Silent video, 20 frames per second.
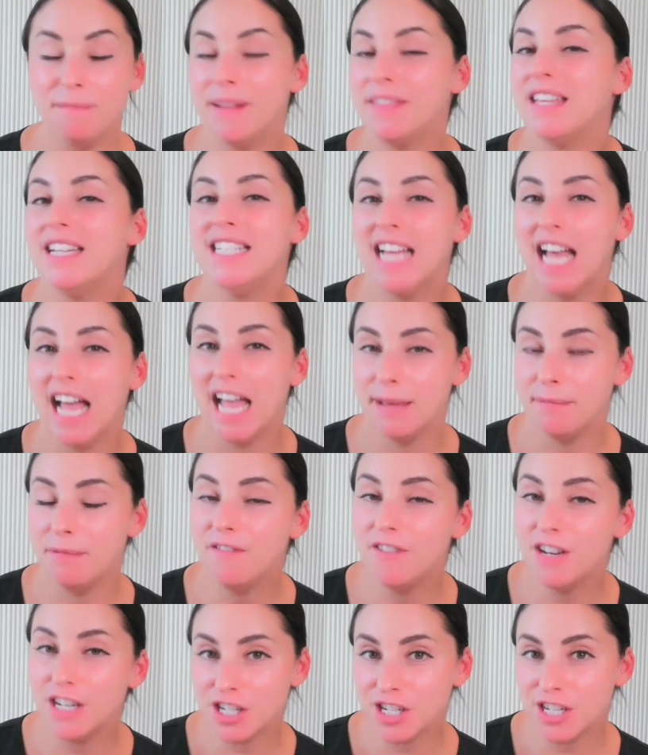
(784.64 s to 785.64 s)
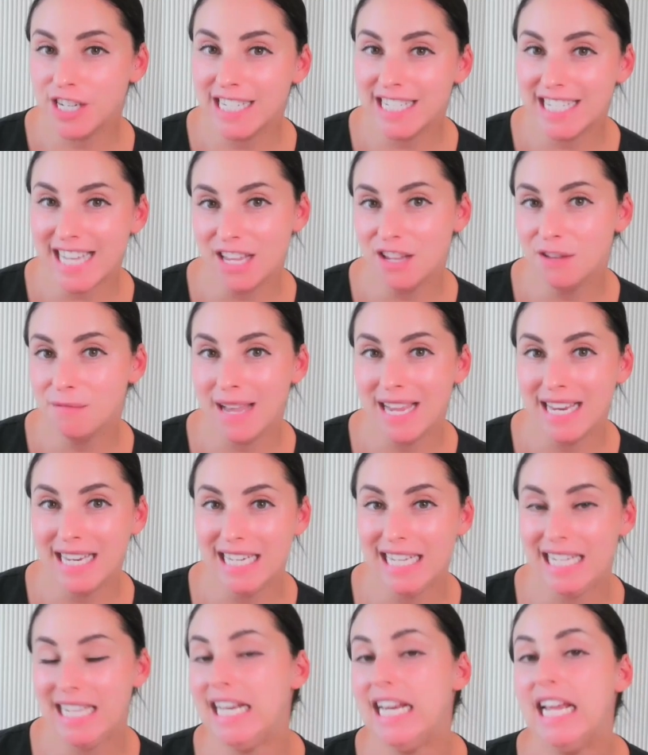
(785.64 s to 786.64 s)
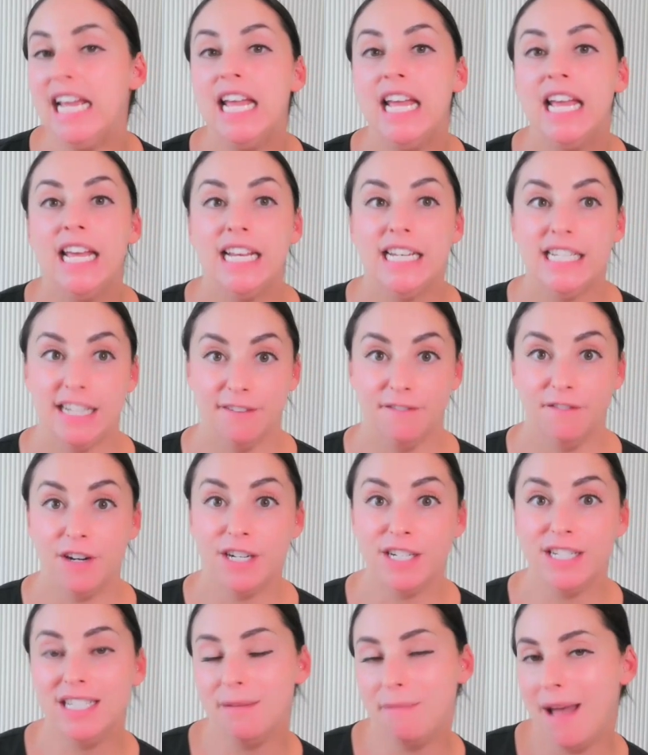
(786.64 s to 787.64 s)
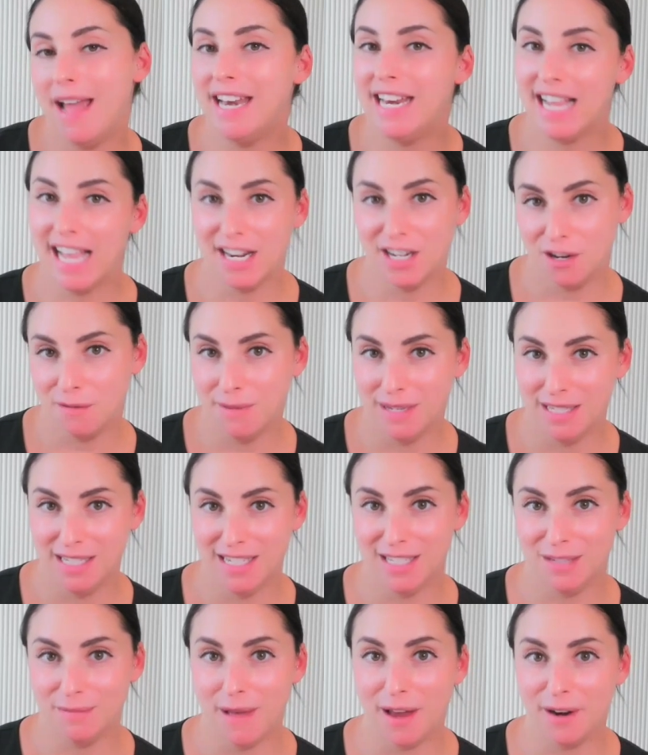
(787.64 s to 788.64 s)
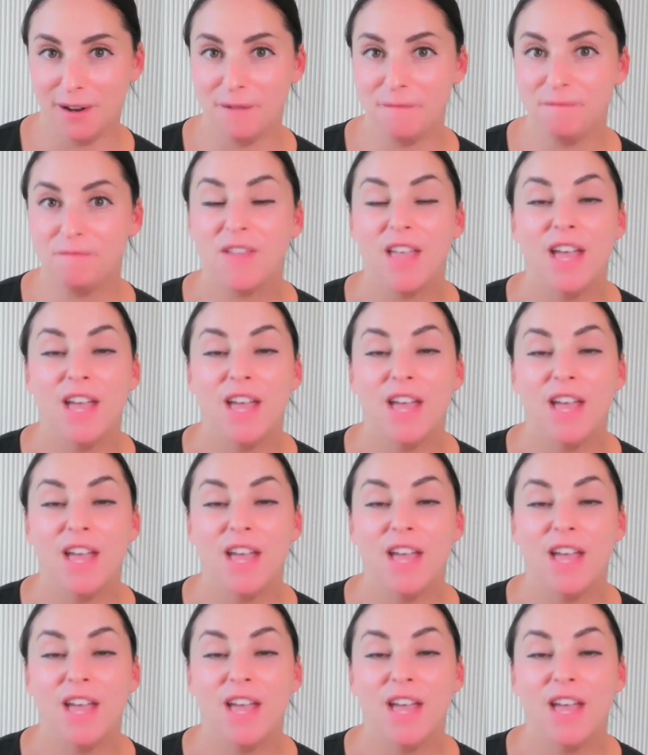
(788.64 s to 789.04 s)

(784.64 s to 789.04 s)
but the type of insurance that you might need differs depending on your business model.